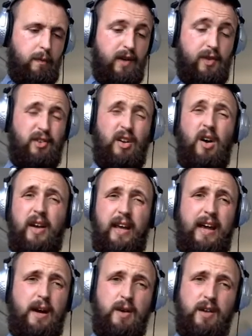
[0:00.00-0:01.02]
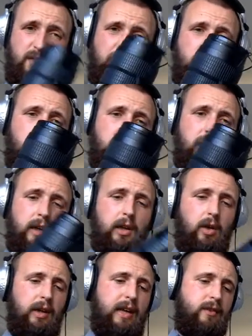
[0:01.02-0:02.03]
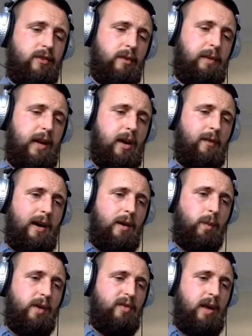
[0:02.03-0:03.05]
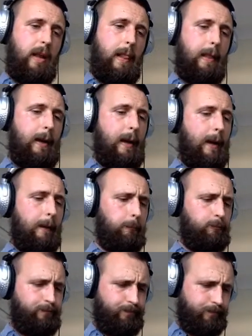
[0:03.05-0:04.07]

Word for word: but if you're starting out, it's a good kind of long lens to play around with. Um,